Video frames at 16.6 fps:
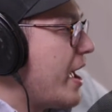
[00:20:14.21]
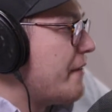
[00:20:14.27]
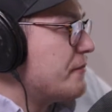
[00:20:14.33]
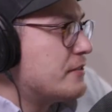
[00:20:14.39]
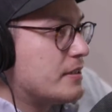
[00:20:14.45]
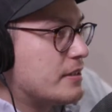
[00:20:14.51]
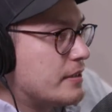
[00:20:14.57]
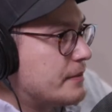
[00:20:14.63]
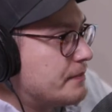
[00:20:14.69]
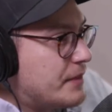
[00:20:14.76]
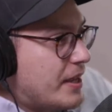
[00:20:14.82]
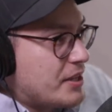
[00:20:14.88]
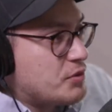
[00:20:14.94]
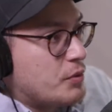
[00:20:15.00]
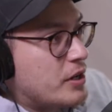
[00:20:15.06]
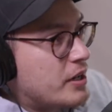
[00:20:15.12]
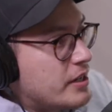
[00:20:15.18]
to,
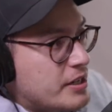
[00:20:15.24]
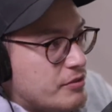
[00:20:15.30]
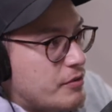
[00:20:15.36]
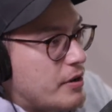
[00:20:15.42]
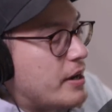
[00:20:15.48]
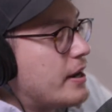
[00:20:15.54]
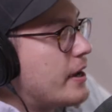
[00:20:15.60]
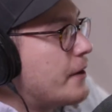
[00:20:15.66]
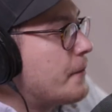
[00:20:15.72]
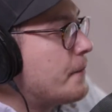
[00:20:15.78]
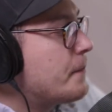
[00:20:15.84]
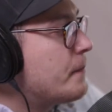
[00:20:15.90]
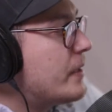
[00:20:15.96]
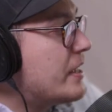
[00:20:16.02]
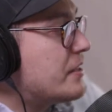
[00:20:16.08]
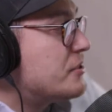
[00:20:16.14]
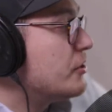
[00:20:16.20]
that's what it is right now.
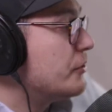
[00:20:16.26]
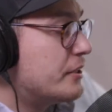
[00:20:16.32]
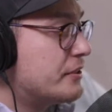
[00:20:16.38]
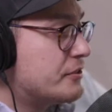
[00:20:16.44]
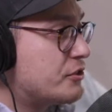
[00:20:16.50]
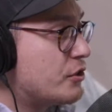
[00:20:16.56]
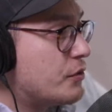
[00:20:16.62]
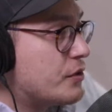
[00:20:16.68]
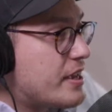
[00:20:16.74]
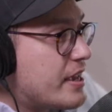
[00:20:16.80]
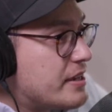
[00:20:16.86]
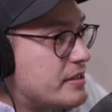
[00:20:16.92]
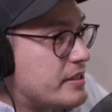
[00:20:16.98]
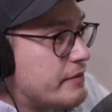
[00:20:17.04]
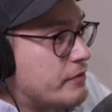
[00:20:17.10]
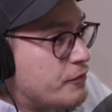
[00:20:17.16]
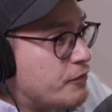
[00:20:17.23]
Until the Sony
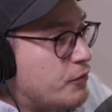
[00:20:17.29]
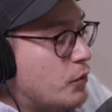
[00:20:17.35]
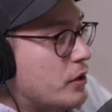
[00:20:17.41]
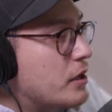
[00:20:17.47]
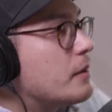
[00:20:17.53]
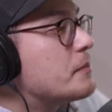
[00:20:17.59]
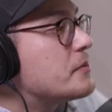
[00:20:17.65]
A7 IV comes